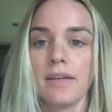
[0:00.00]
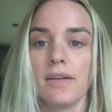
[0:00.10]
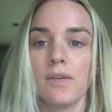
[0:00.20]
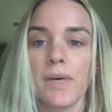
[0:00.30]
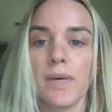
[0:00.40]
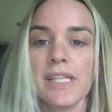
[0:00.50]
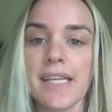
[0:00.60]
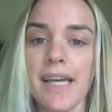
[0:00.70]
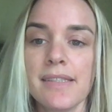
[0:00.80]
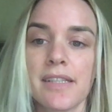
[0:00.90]
Once they
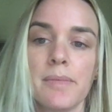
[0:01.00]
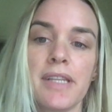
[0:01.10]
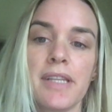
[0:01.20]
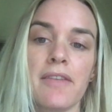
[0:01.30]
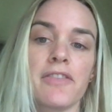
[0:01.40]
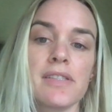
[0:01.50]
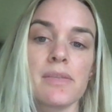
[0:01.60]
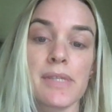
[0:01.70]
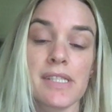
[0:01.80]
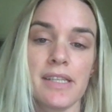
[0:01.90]
had determined that
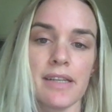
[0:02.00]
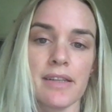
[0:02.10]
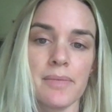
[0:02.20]
Fritz wasn't here,